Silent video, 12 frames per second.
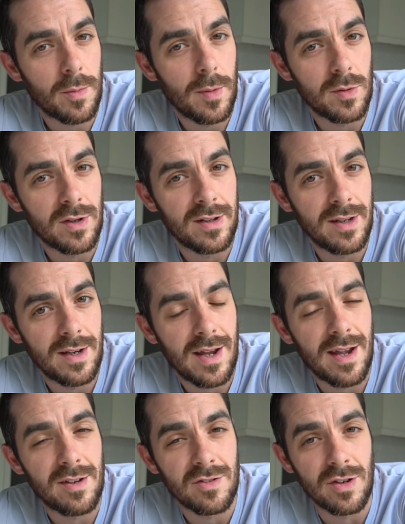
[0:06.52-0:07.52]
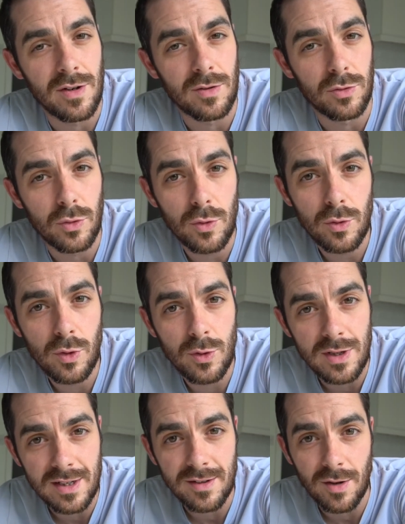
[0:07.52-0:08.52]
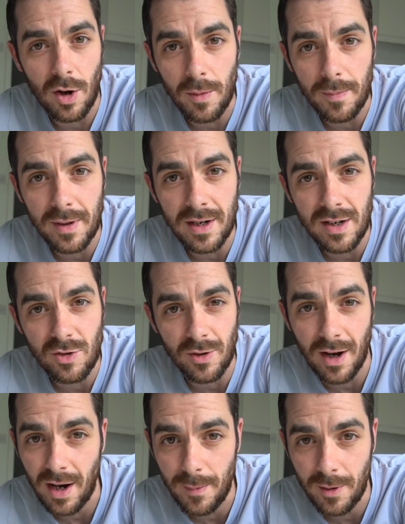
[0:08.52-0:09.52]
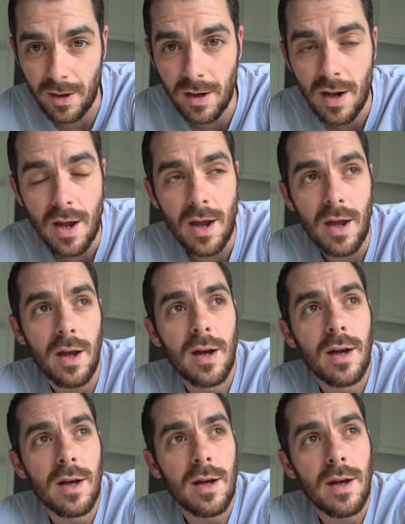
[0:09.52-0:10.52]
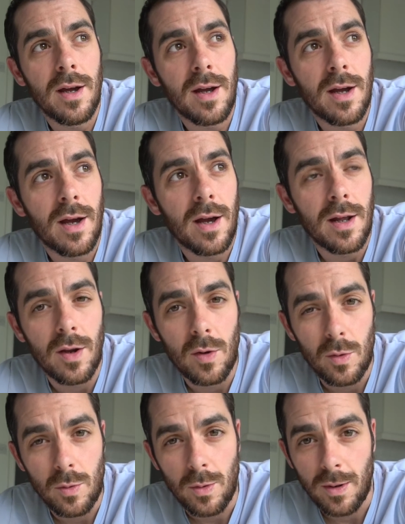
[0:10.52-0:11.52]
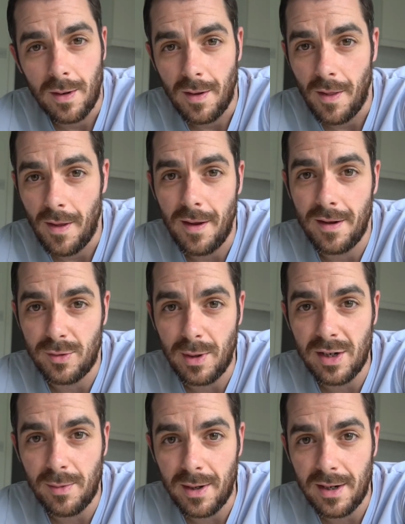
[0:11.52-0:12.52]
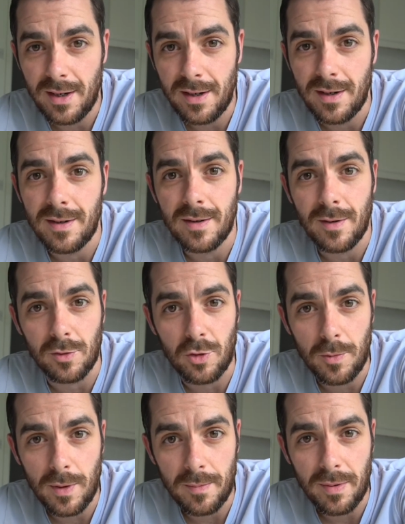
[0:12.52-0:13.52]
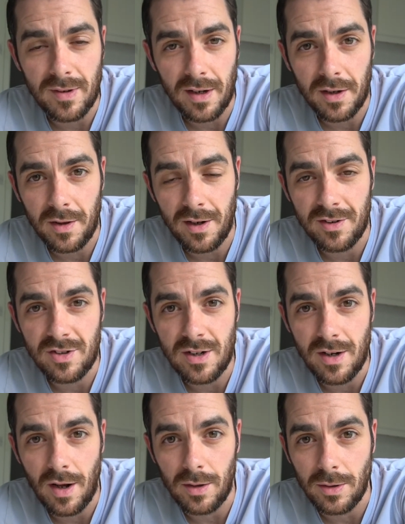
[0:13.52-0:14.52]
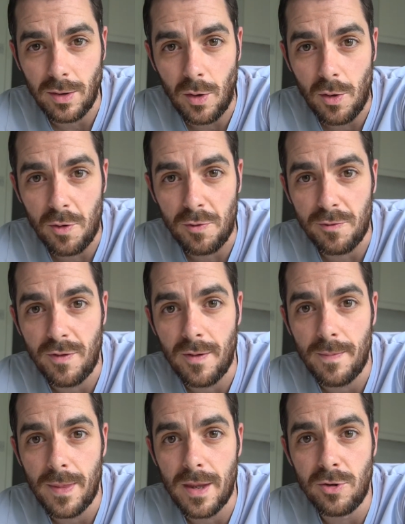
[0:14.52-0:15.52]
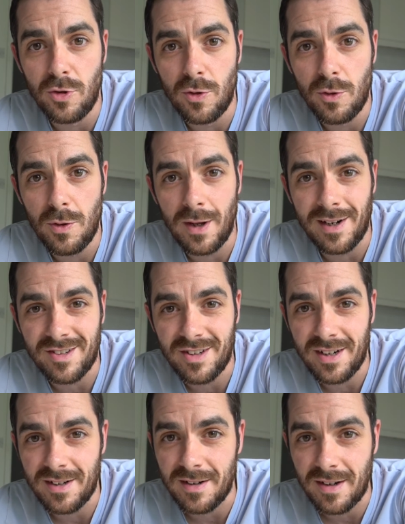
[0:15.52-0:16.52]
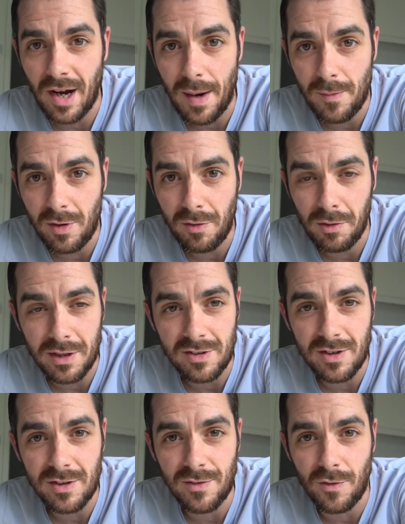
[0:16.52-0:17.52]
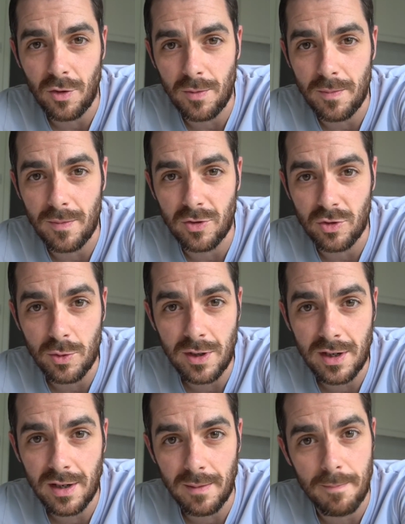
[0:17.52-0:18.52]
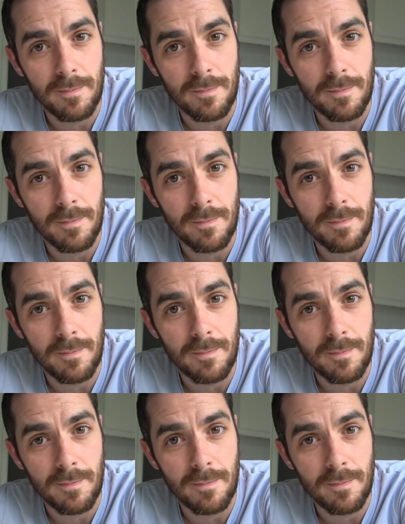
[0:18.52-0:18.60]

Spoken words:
about today is, do you need to upgrade your camera? Now, 2020, October in particular, has seen a lot of new and exciting camera releases from Sony,